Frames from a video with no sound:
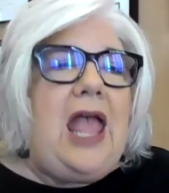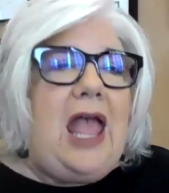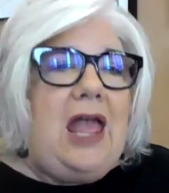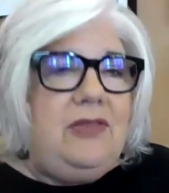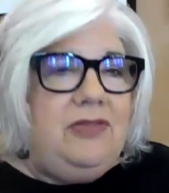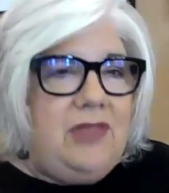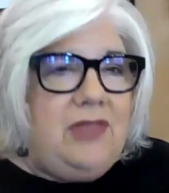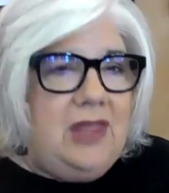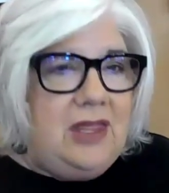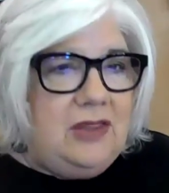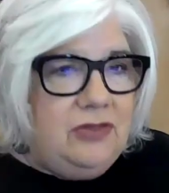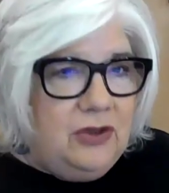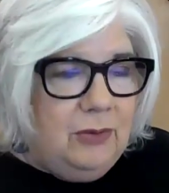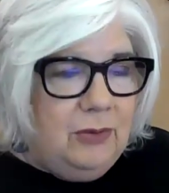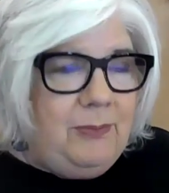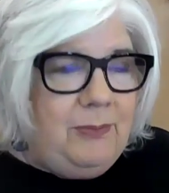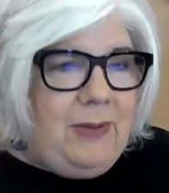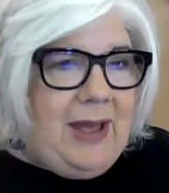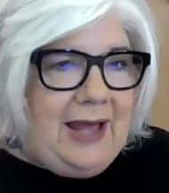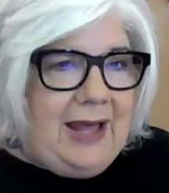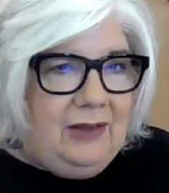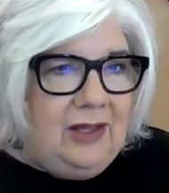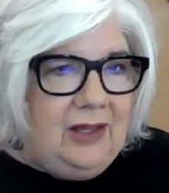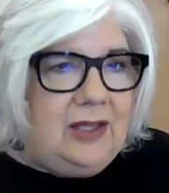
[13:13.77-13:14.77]
and then their
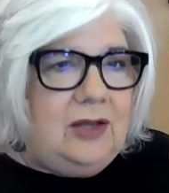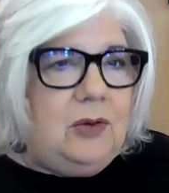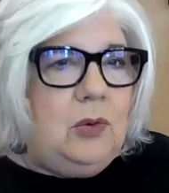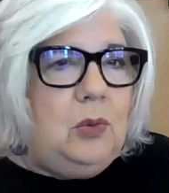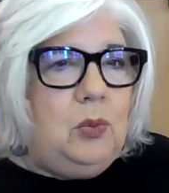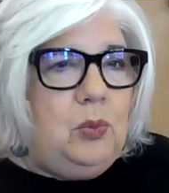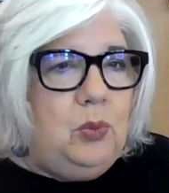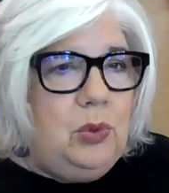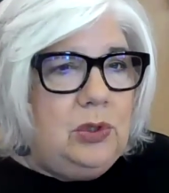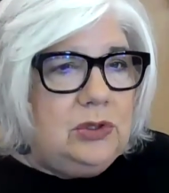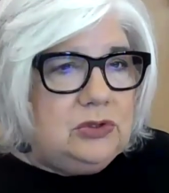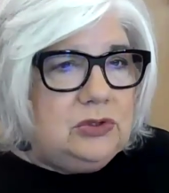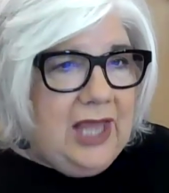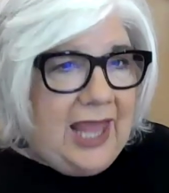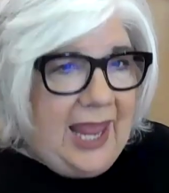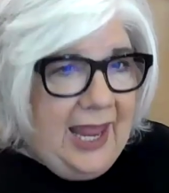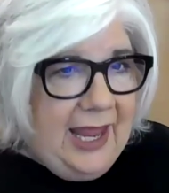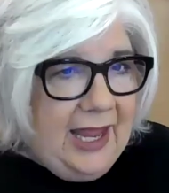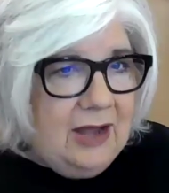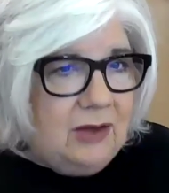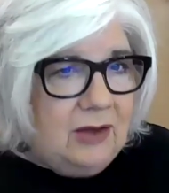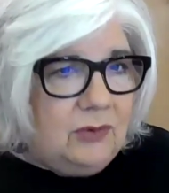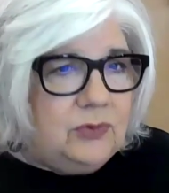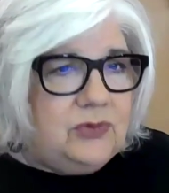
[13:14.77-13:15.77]
ballot will
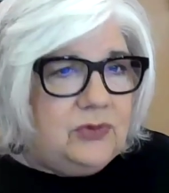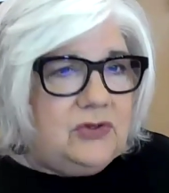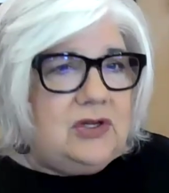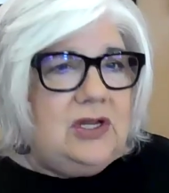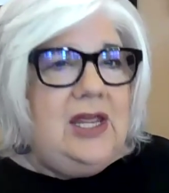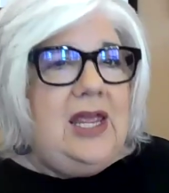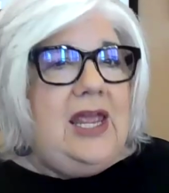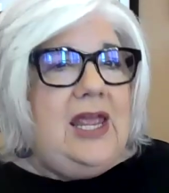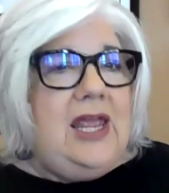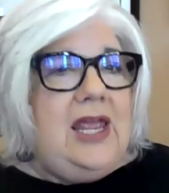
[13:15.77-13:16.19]
count.